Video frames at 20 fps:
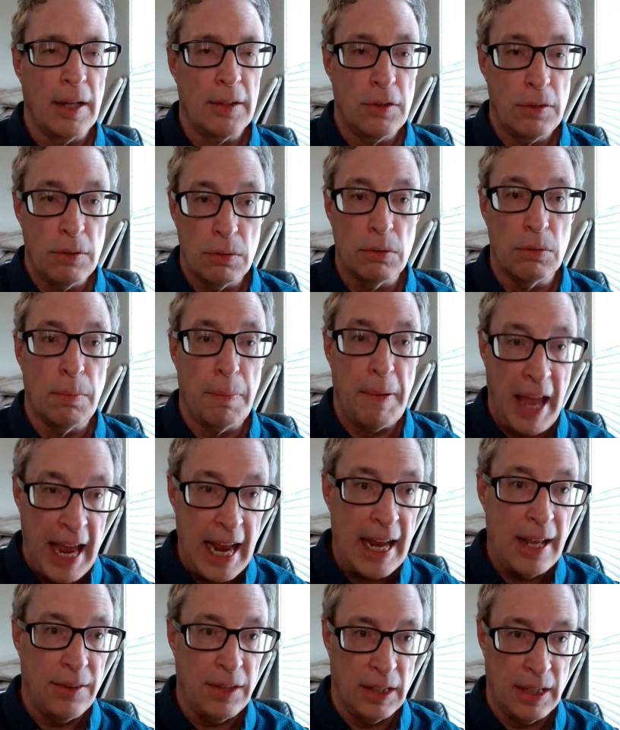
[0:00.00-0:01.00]
to
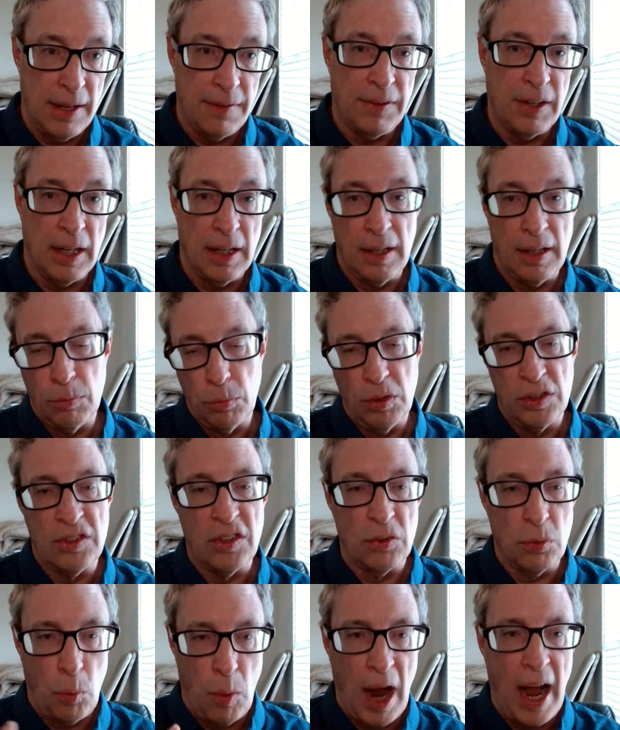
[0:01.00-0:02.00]
pay the dividend, which
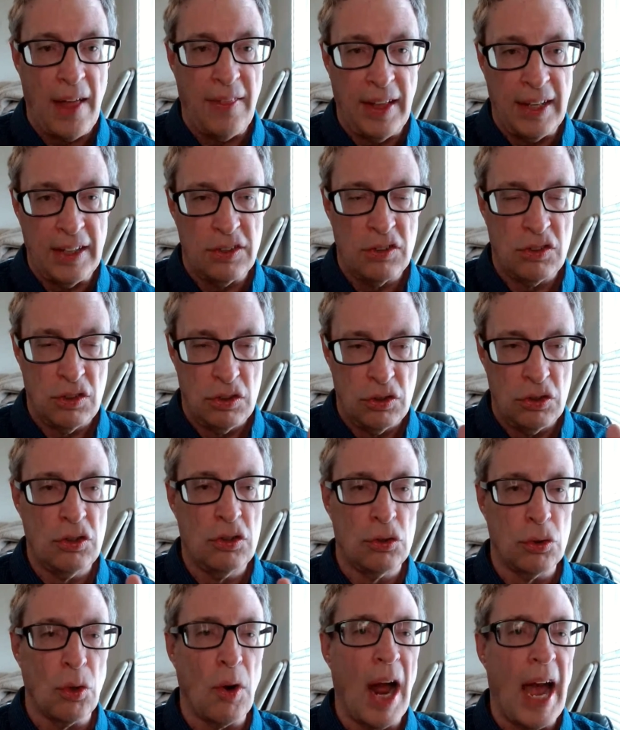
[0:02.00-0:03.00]
is why they
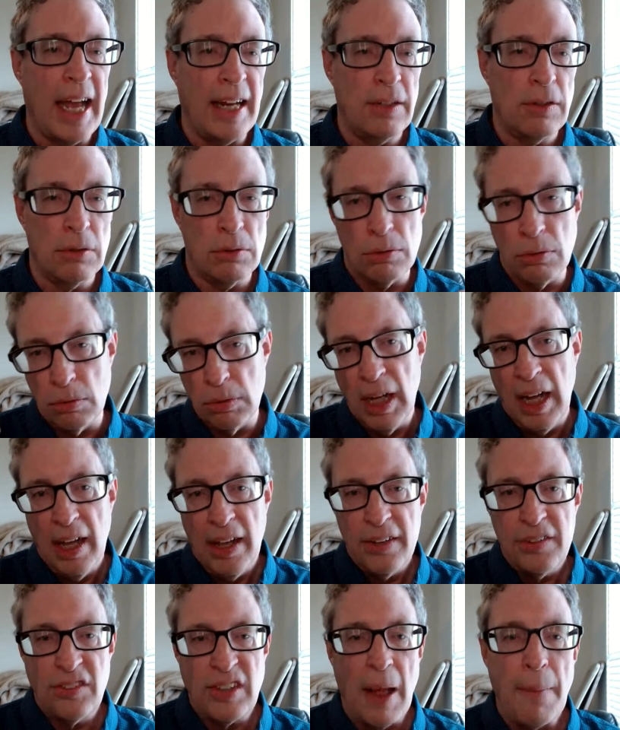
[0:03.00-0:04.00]
try to
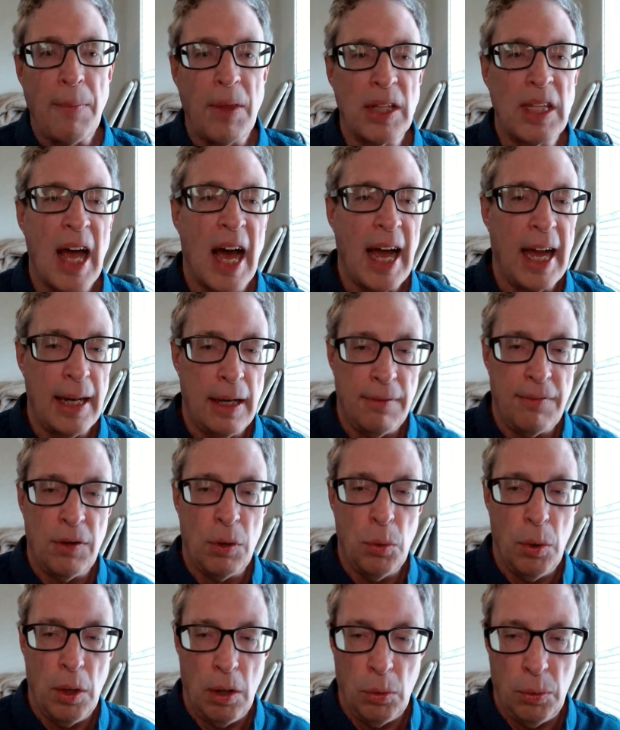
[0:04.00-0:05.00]
stem the tide, if
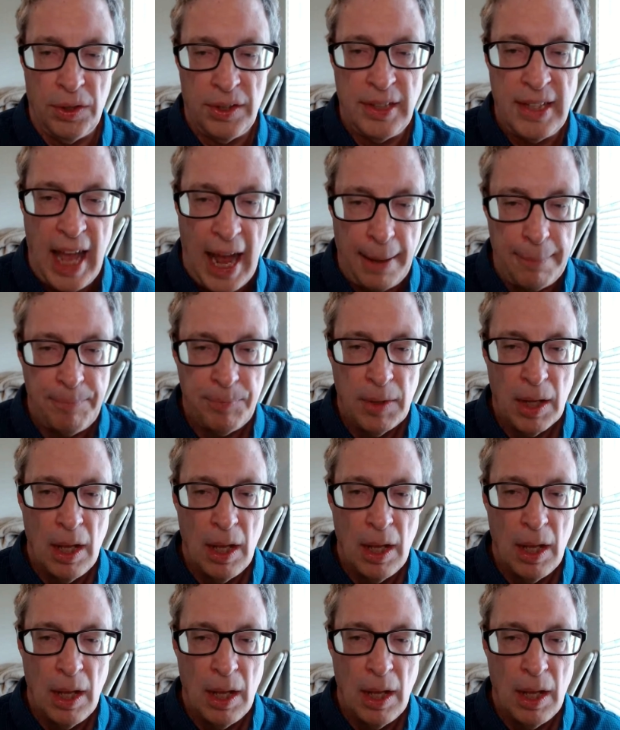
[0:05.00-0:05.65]
you will, with debt.